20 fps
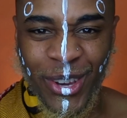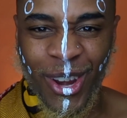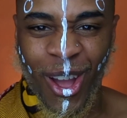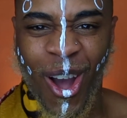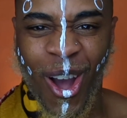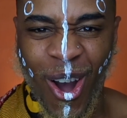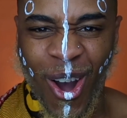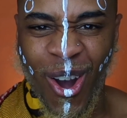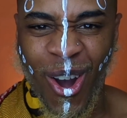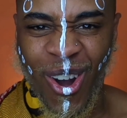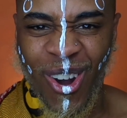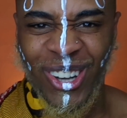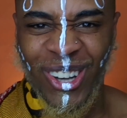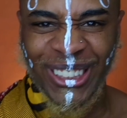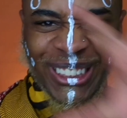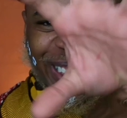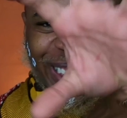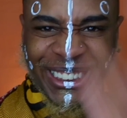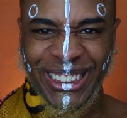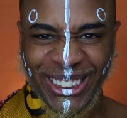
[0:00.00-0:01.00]
it
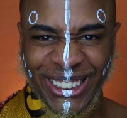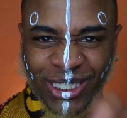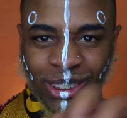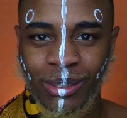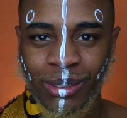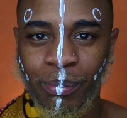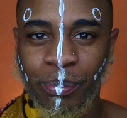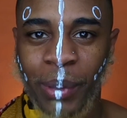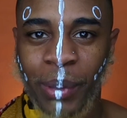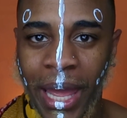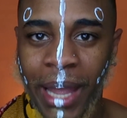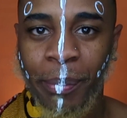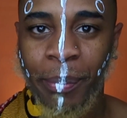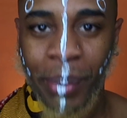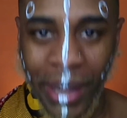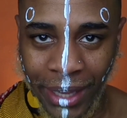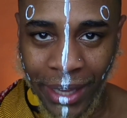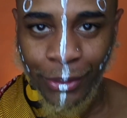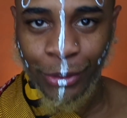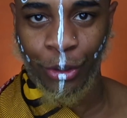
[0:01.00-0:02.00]
all.
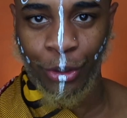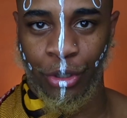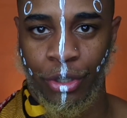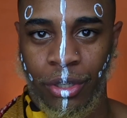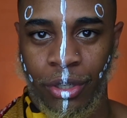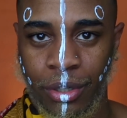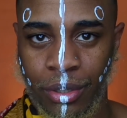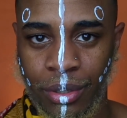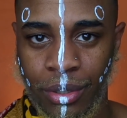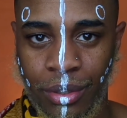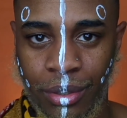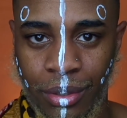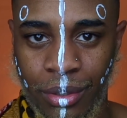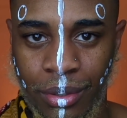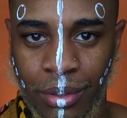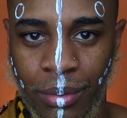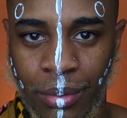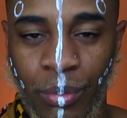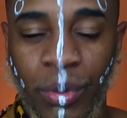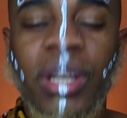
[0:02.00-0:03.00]
Black Panther.
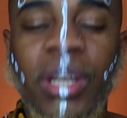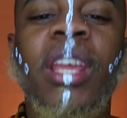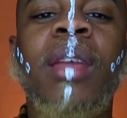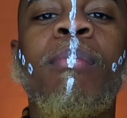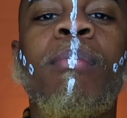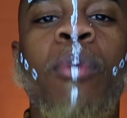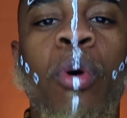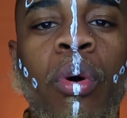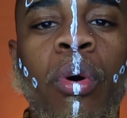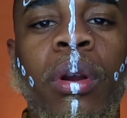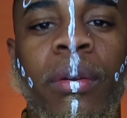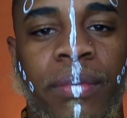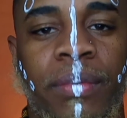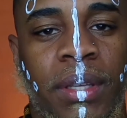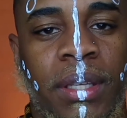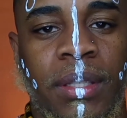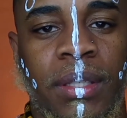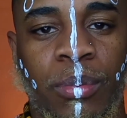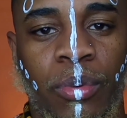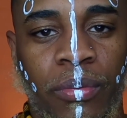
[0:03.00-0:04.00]
We need more of
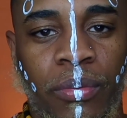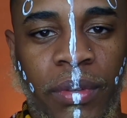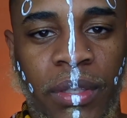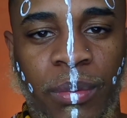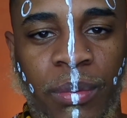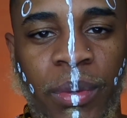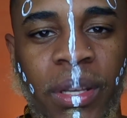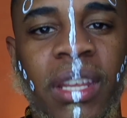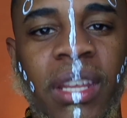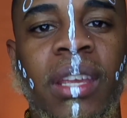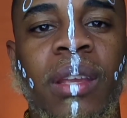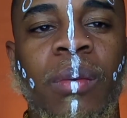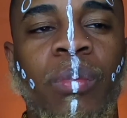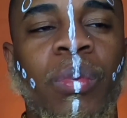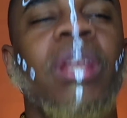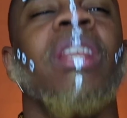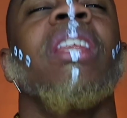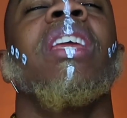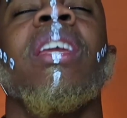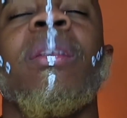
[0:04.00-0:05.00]
these movies. We
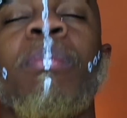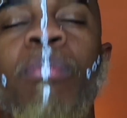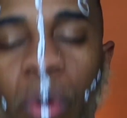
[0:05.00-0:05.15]
need